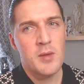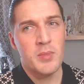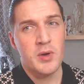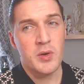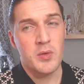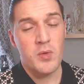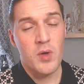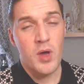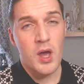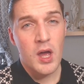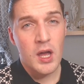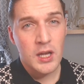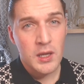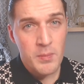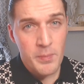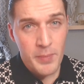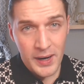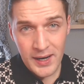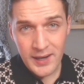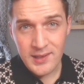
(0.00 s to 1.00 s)
But
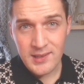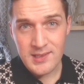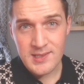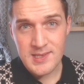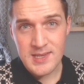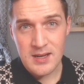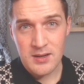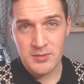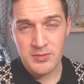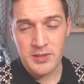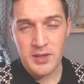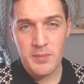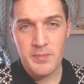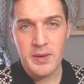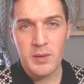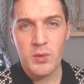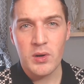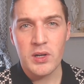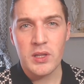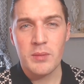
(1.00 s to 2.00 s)
comparing yourself can
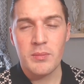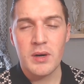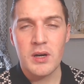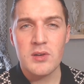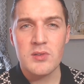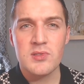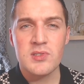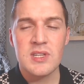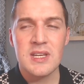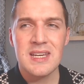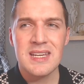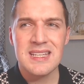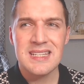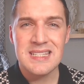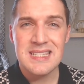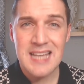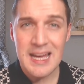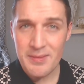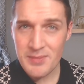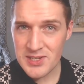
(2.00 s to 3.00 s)
be one of the most
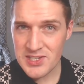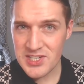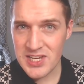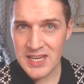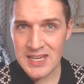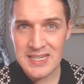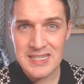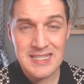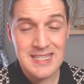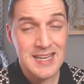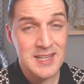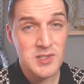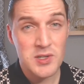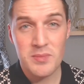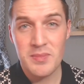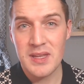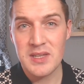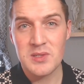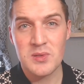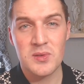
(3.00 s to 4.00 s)
damaging,
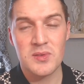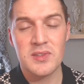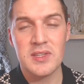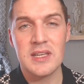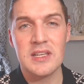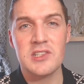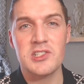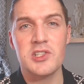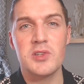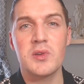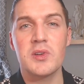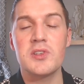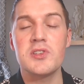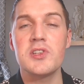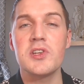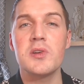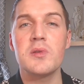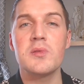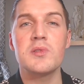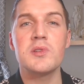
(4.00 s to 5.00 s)
detrimental things you can
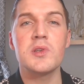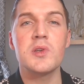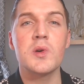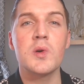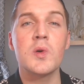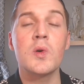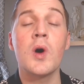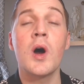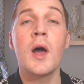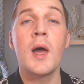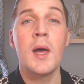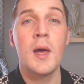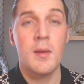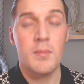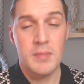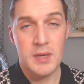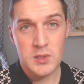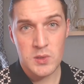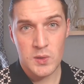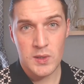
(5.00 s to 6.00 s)
do to your
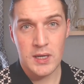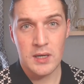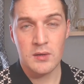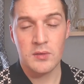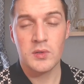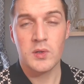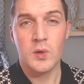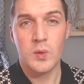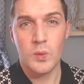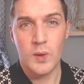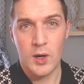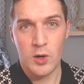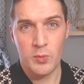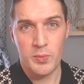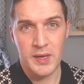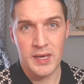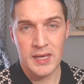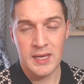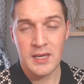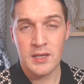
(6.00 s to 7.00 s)
mental health, your
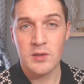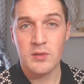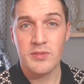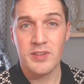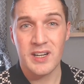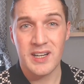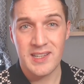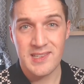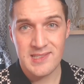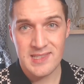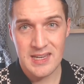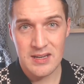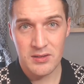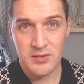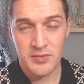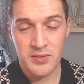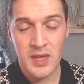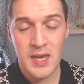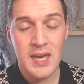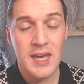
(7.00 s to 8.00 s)
well-being, and your very
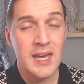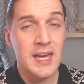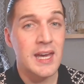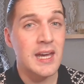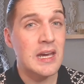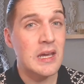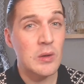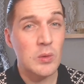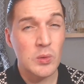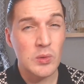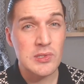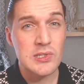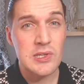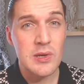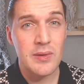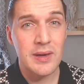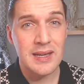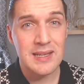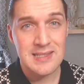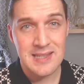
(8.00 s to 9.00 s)
self. It can
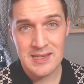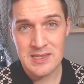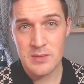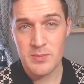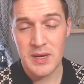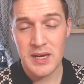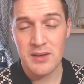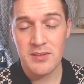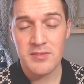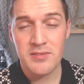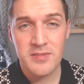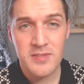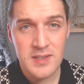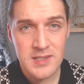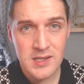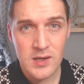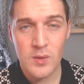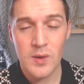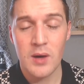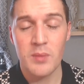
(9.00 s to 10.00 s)
also exacerbate
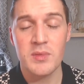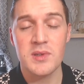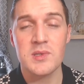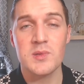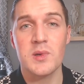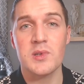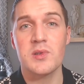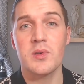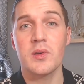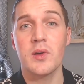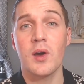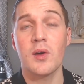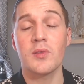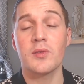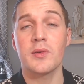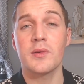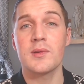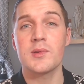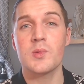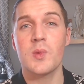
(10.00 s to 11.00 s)
physical ailments which you're going
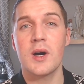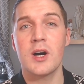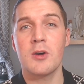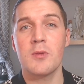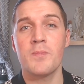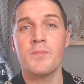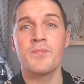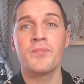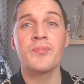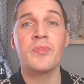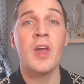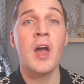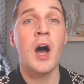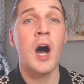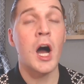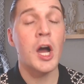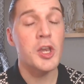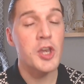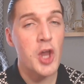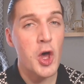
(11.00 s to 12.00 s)
through as well.
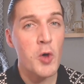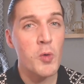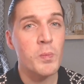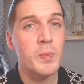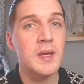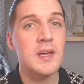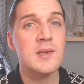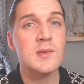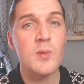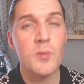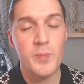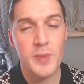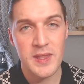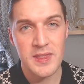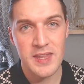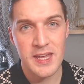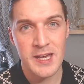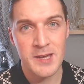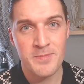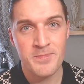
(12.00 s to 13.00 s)
I know because I've
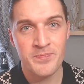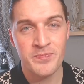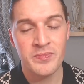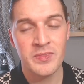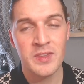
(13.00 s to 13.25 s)
been there.